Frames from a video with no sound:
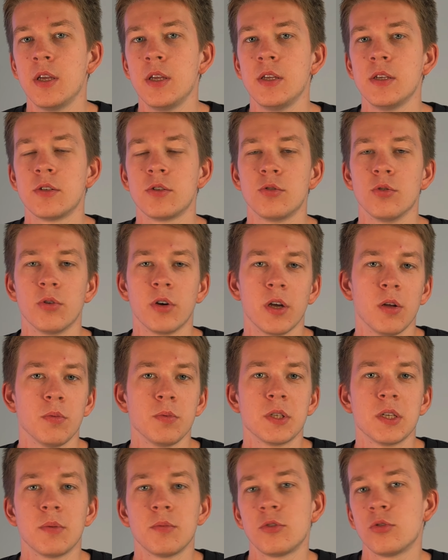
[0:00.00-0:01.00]
is to
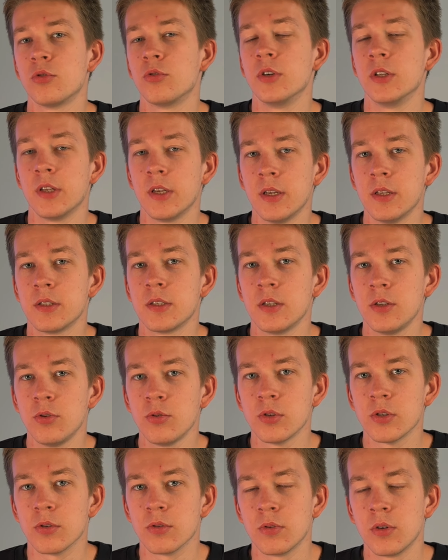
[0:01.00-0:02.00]
help them to retain the
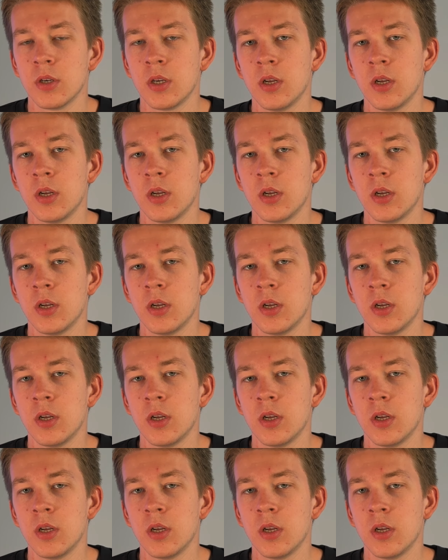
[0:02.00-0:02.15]
user.